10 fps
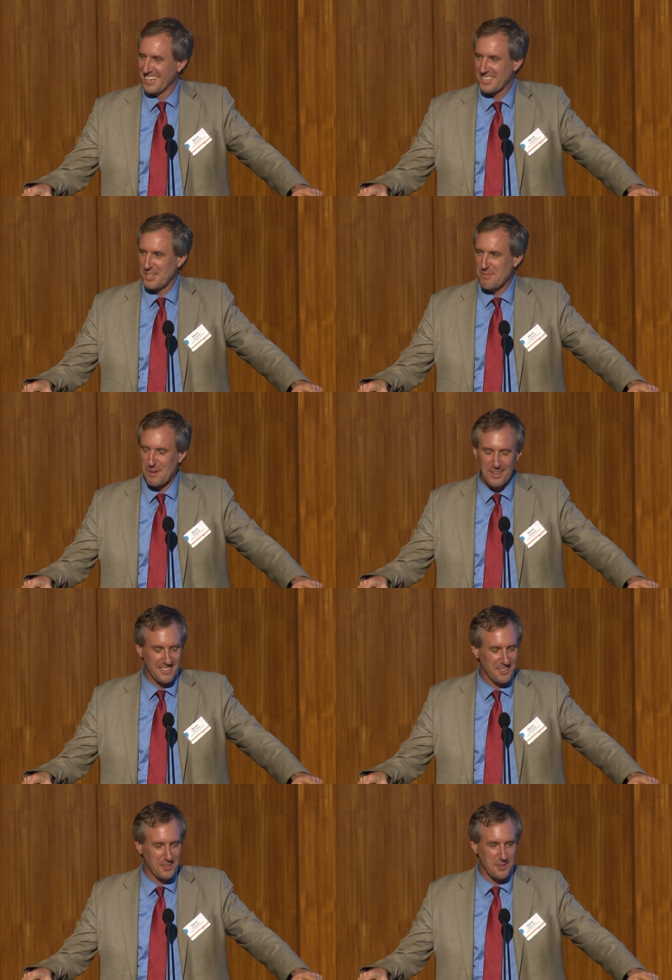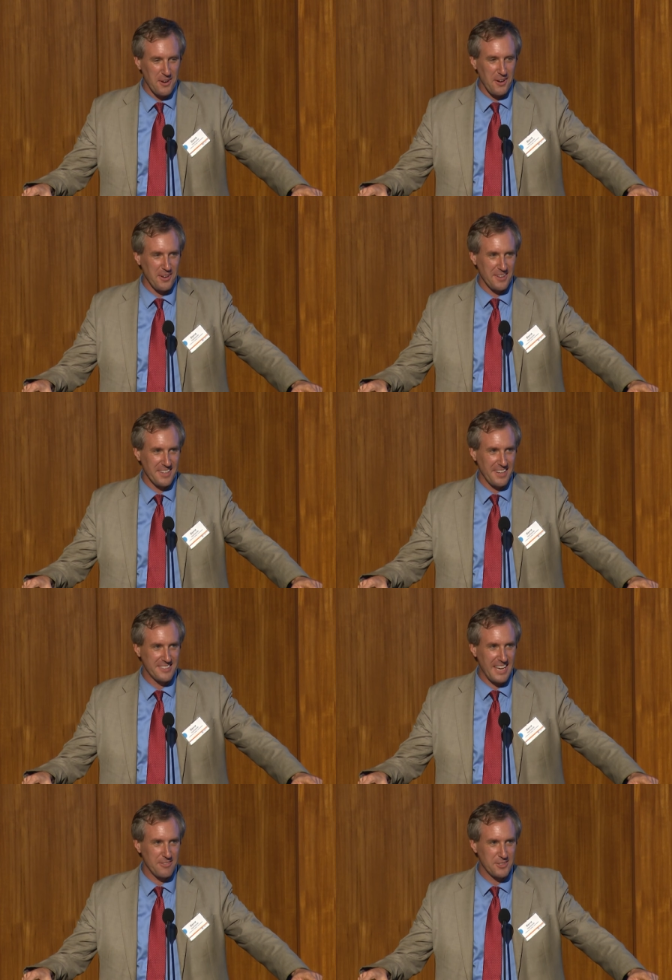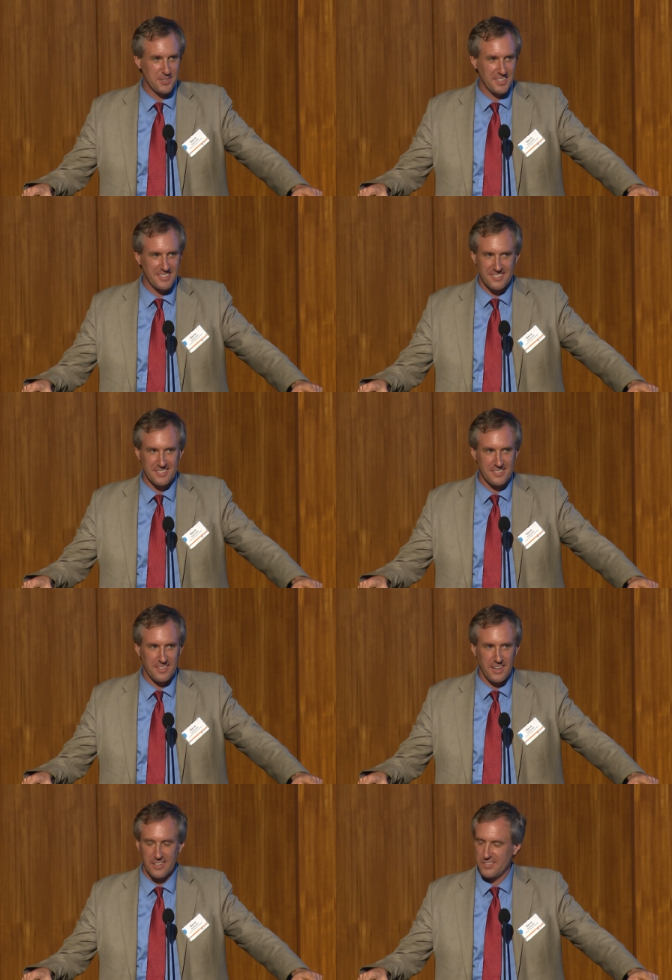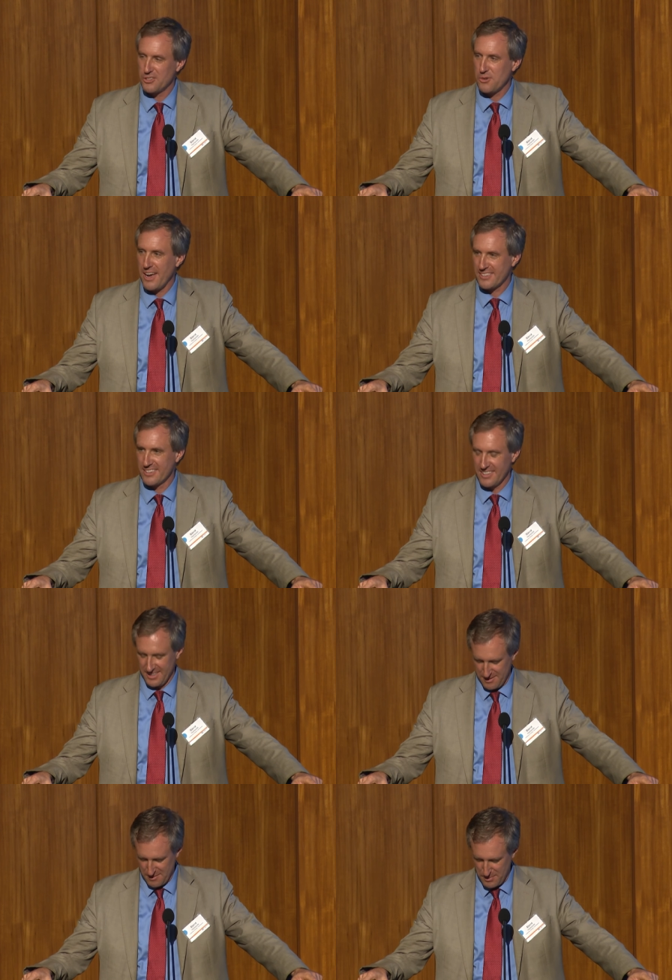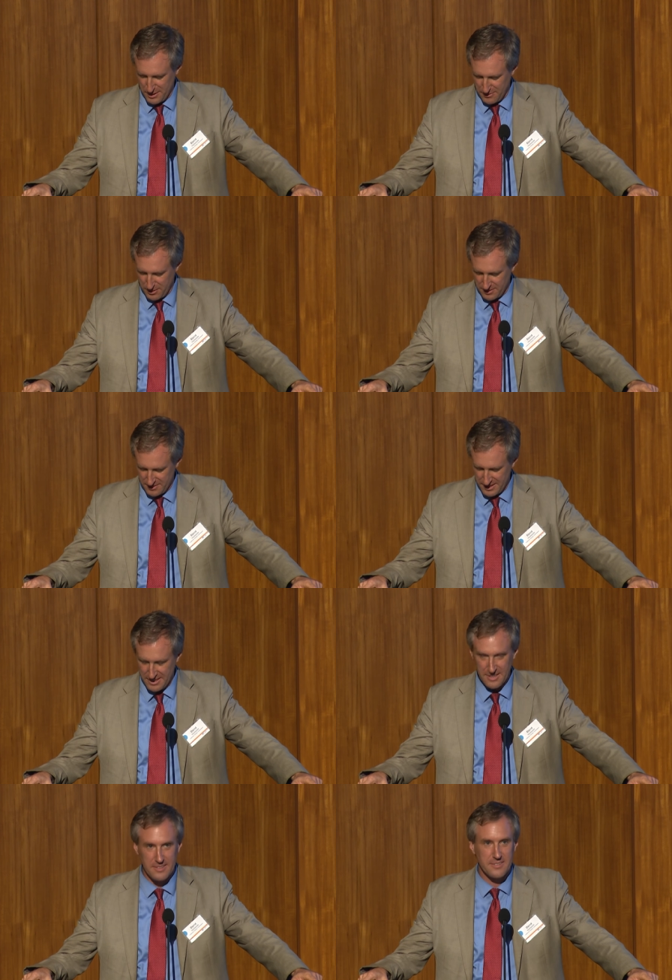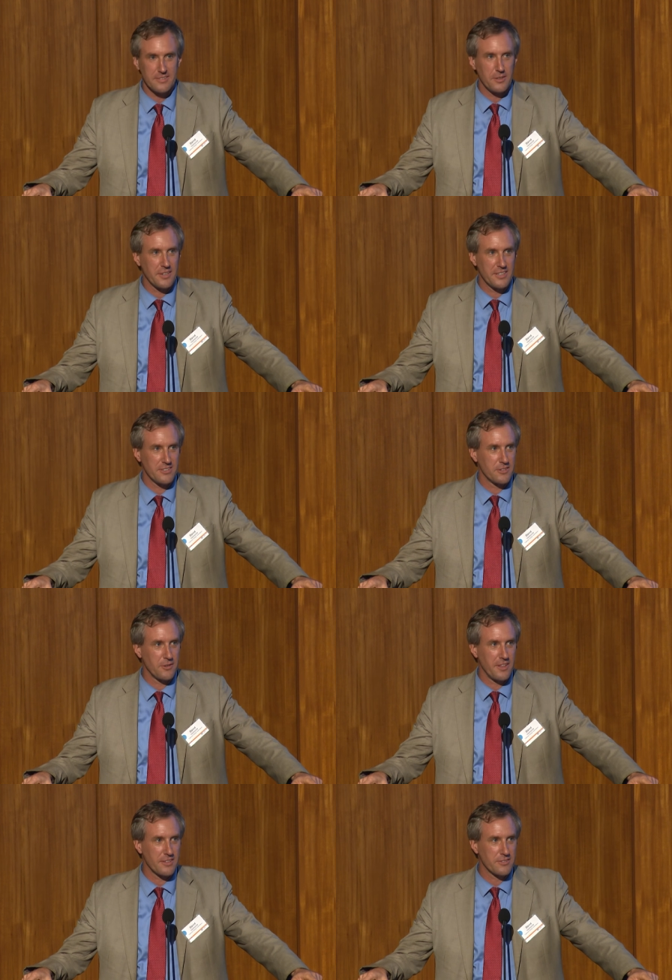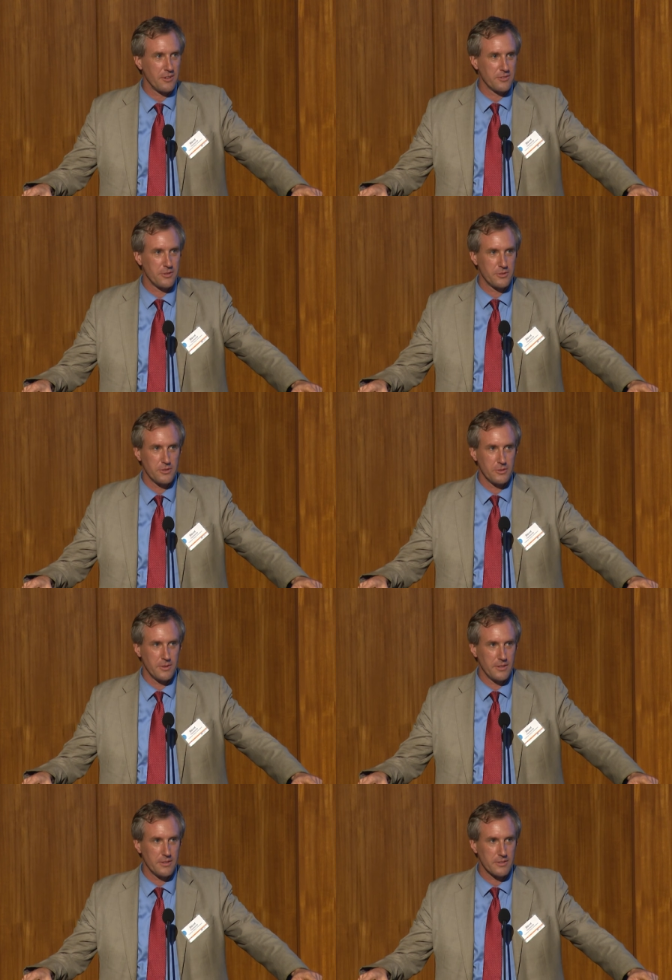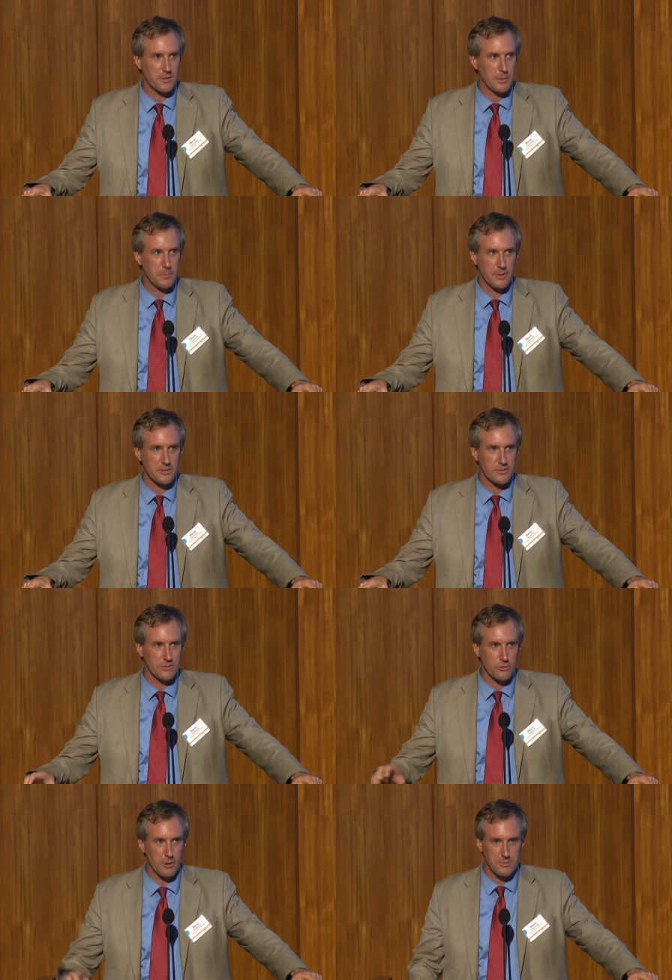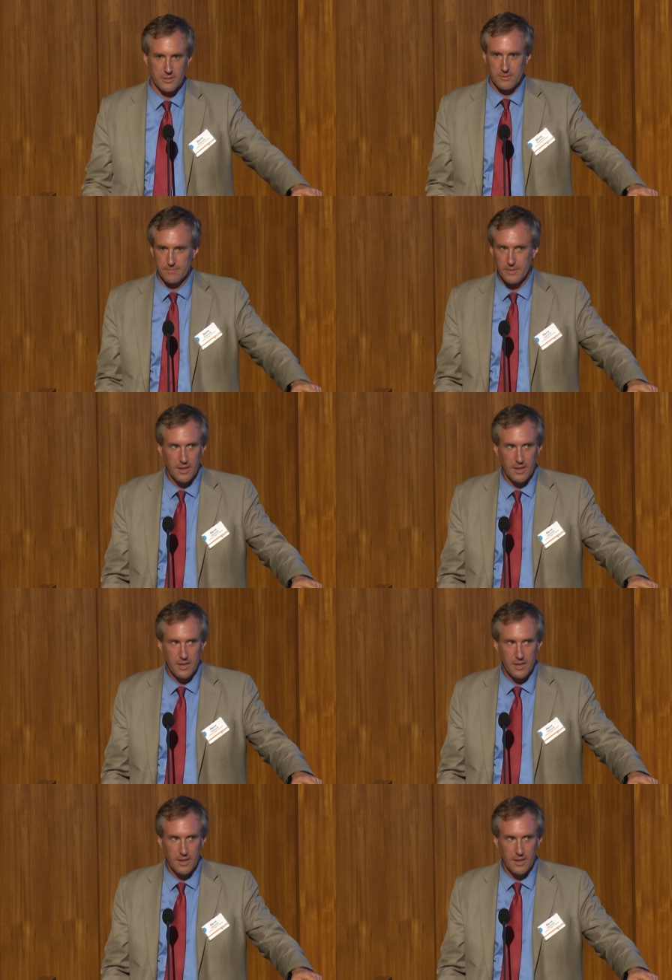good to be with you all this afternoon in this distractingly beautiful location. So thanks also to the good people at Scripps and